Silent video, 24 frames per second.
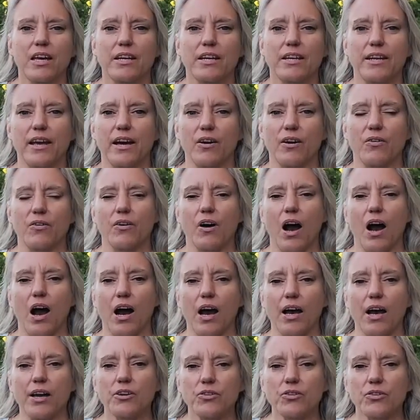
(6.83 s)
Now,
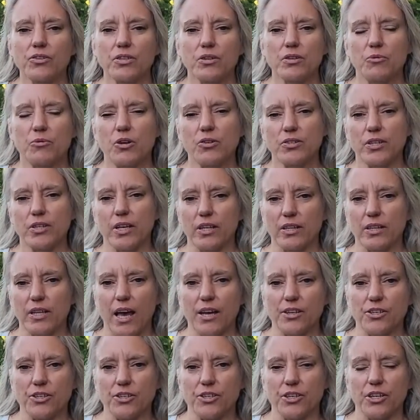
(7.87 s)
I grew some Roselle
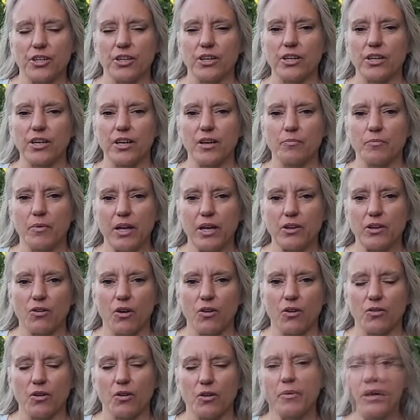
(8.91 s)
last year in my
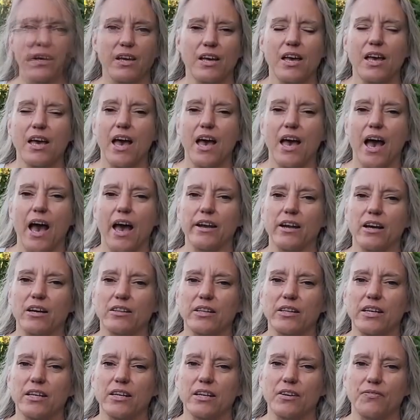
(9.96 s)
grow room, and I'll
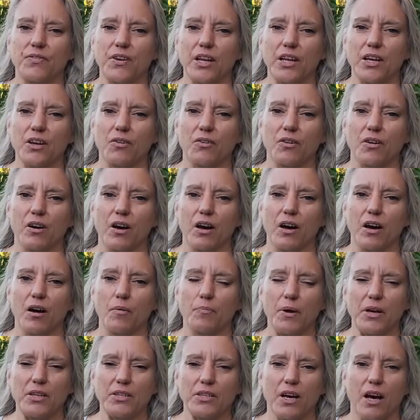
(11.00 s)
link a video
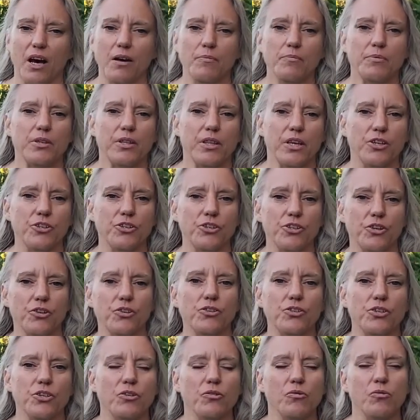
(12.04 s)
up on top that
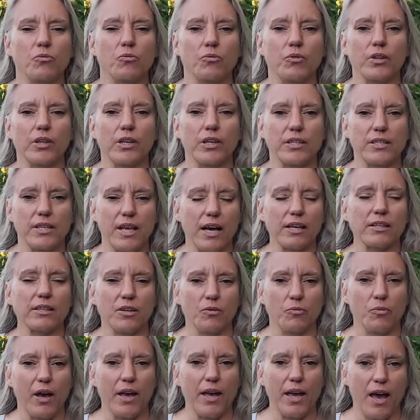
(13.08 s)
shows you exactly
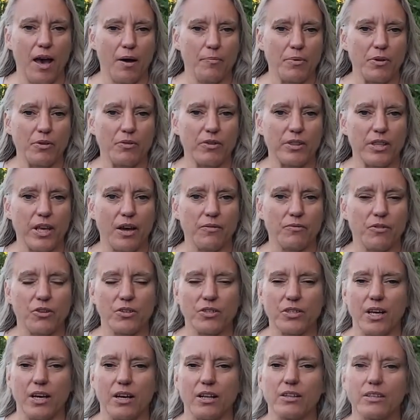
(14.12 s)
what happened with that
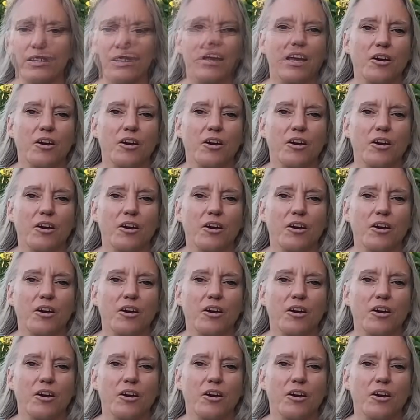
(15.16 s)
Roselle.